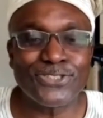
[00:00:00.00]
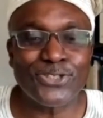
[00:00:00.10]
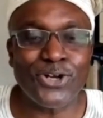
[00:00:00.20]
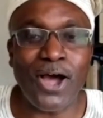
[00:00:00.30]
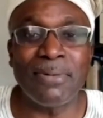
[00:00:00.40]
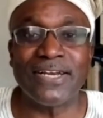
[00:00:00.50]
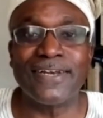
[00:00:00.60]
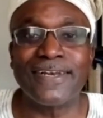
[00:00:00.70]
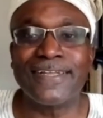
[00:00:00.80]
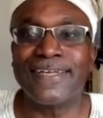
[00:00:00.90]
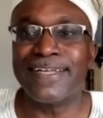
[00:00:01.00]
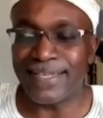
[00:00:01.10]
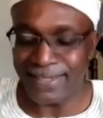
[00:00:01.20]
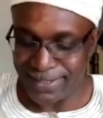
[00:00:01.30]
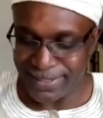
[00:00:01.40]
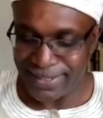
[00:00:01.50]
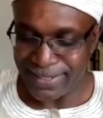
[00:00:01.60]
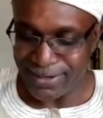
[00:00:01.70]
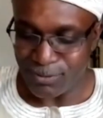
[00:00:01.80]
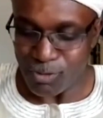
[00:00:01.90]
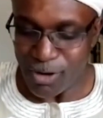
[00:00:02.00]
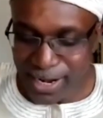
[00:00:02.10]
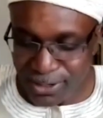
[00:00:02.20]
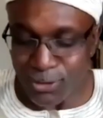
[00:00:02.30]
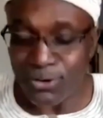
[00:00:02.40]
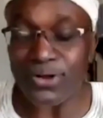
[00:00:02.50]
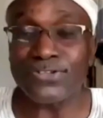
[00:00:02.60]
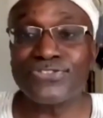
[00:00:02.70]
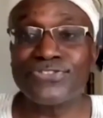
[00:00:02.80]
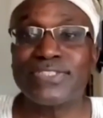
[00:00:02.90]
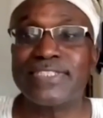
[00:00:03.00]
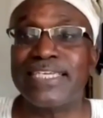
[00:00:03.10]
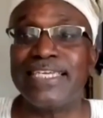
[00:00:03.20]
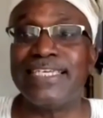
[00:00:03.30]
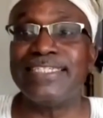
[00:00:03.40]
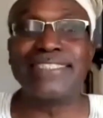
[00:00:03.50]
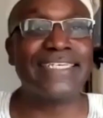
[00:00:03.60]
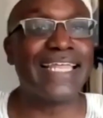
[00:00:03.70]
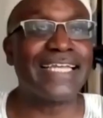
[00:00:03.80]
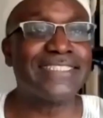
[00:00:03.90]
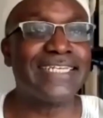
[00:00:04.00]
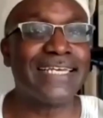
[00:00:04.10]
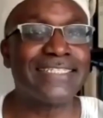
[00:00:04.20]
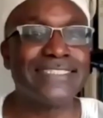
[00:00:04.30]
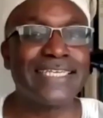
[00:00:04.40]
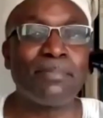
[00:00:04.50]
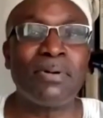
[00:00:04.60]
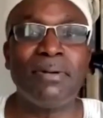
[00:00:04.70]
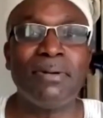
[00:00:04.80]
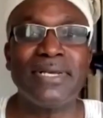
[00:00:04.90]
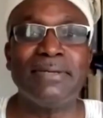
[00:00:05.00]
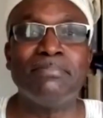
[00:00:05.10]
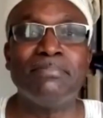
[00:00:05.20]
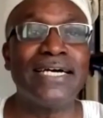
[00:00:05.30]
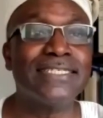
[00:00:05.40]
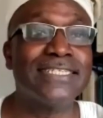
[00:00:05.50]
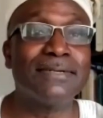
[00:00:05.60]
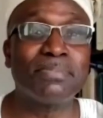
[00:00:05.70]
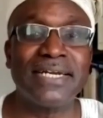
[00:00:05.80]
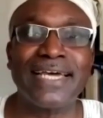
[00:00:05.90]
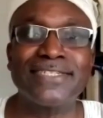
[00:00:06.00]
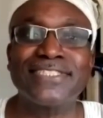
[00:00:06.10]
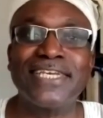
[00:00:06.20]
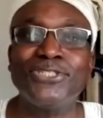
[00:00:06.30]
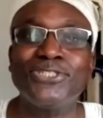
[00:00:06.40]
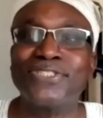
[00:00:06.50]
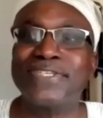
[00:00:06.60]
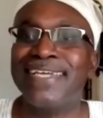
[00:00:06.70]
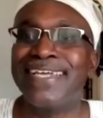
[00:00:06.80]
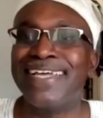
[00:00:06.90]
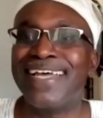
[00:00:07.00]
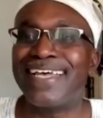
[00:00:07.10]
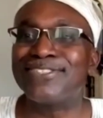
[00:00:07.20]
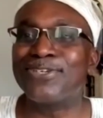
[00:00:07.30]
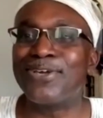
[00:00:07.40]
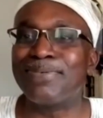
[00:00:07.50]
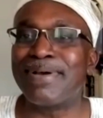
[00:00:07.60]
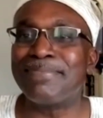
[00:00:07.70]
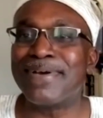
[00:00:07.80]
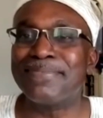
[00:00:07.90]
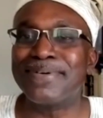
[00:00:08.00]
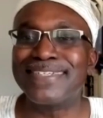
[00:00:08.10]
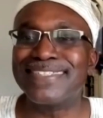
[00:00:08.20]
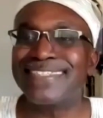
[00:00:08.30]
common right across the Eastern nationalities. I probably murdered the pronunciation as a Yoruba man, but